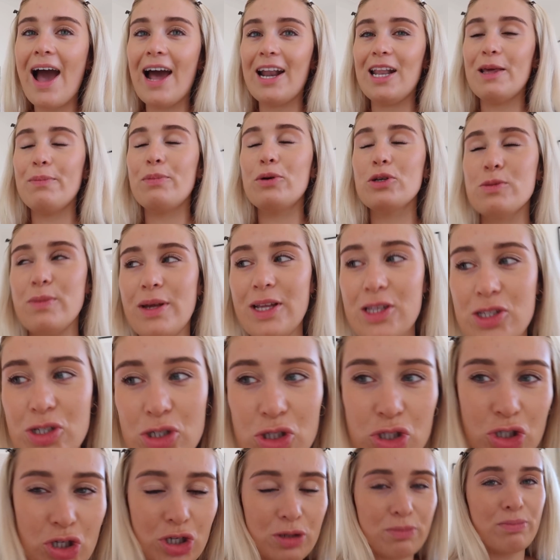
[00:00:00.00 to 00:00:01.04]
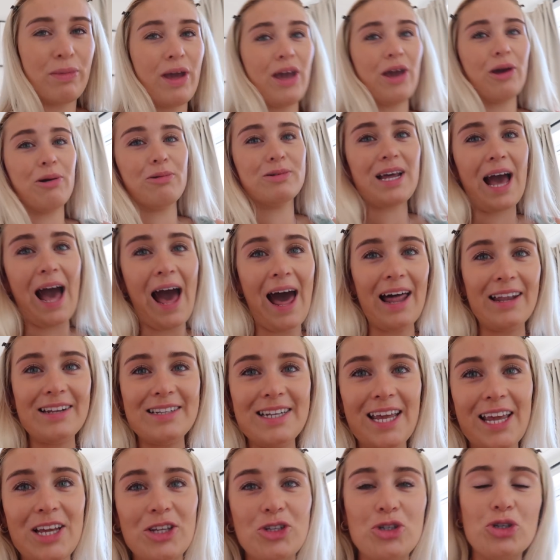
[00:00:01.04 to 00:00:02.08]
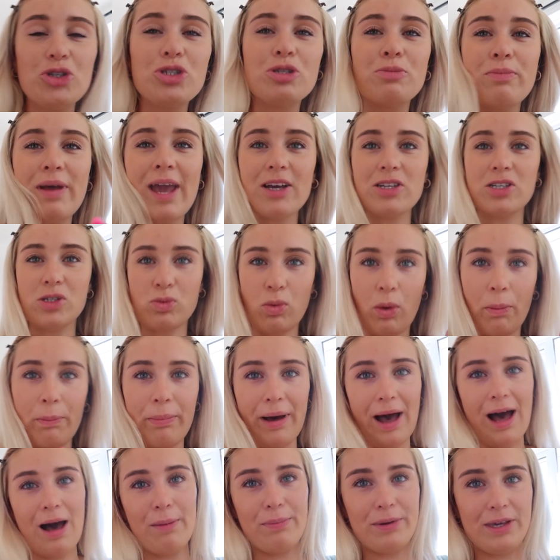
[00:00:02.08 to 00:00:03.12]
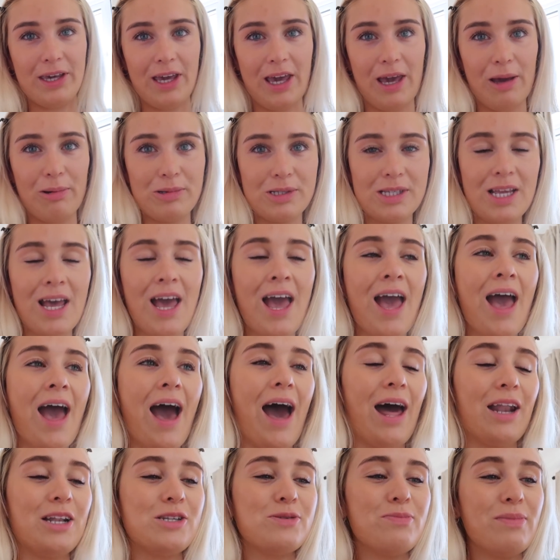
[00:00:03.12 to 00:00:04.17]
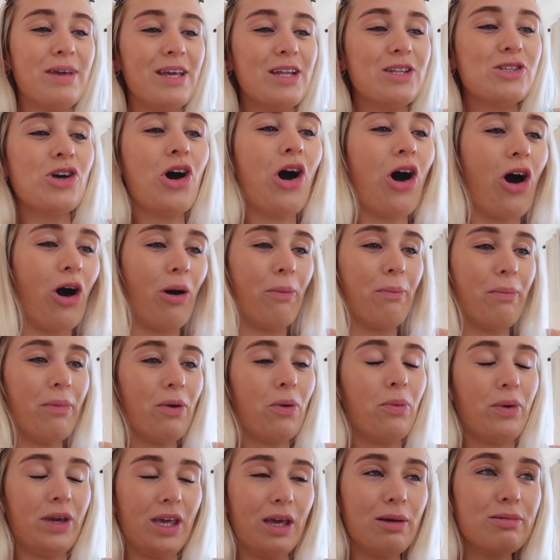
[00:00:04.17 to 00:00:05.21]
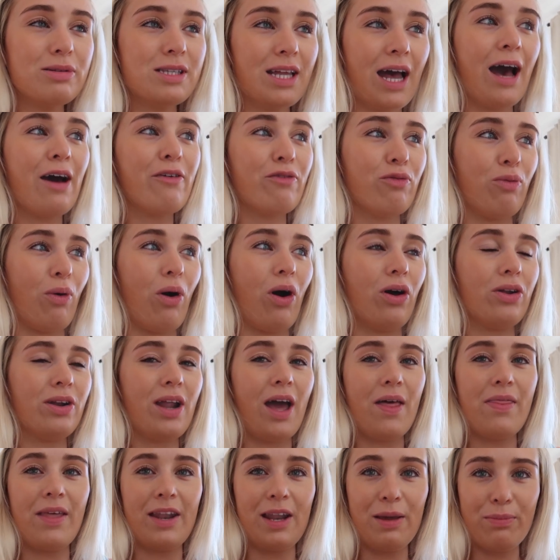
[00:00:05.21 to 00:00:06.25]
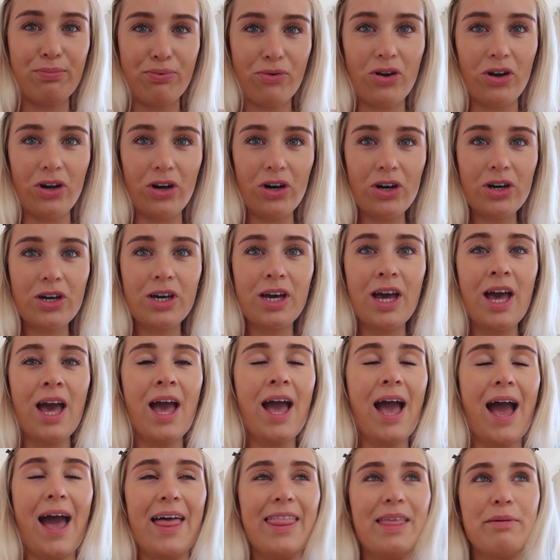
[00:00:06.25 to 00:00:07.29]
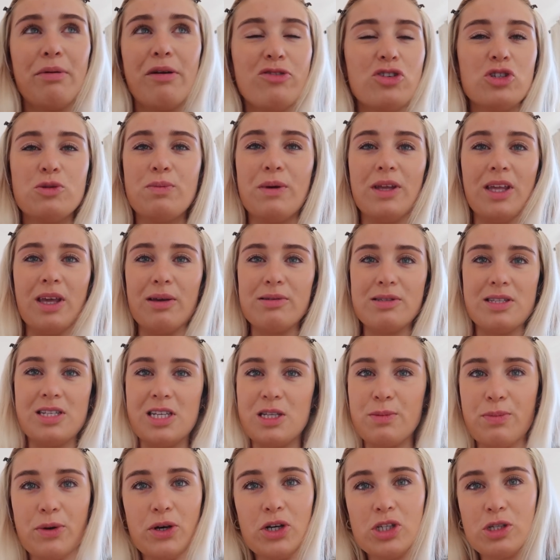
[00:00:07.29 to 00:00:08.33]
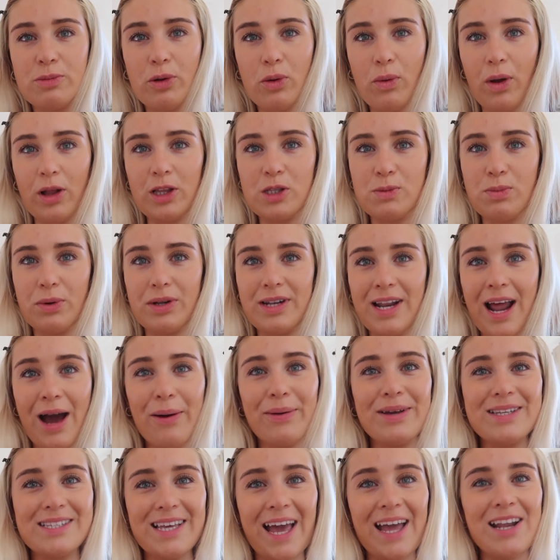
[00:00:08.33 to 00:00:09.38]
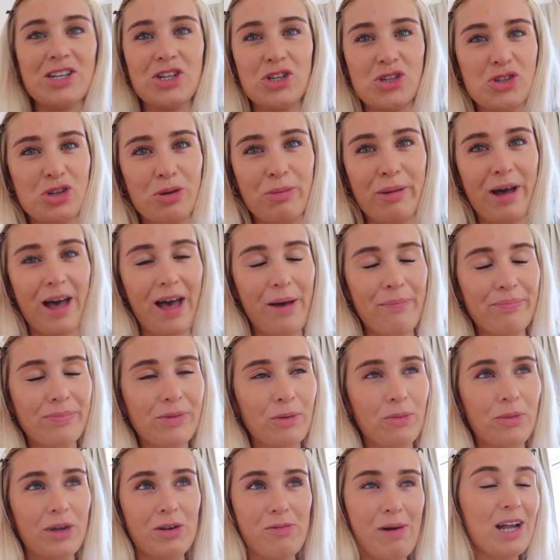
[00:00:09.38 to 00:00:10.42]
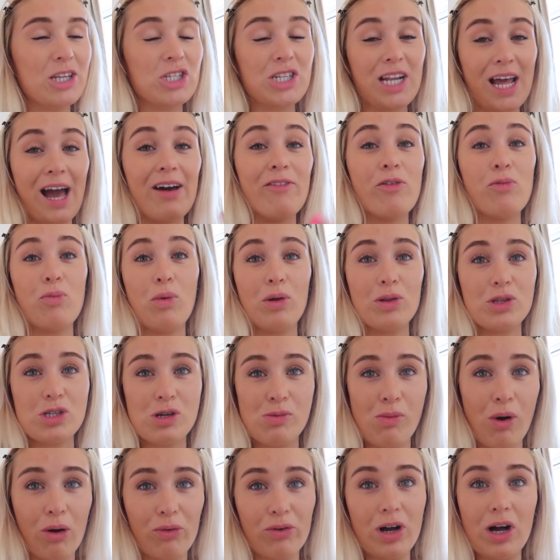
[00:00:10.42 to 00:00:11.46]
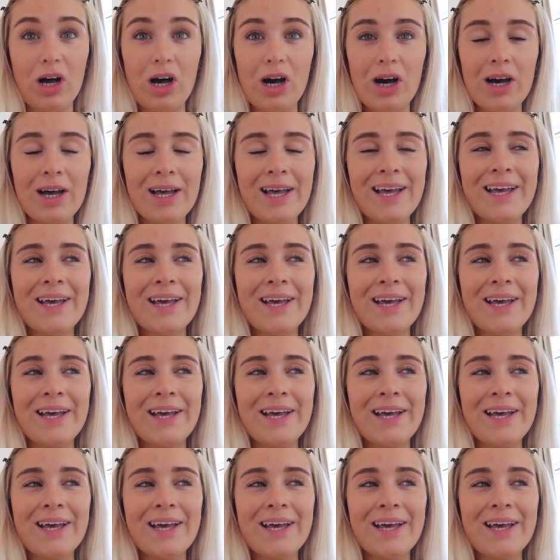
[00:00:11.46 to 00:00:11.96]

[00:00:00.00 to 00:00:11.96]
and it puts me in such a good mood and it just makes us want barbecues. And me and Tom, we used to have one and then it broke, and then we've just been using disposable ones, but now it's getting to summer. We're actually having one tomorrow.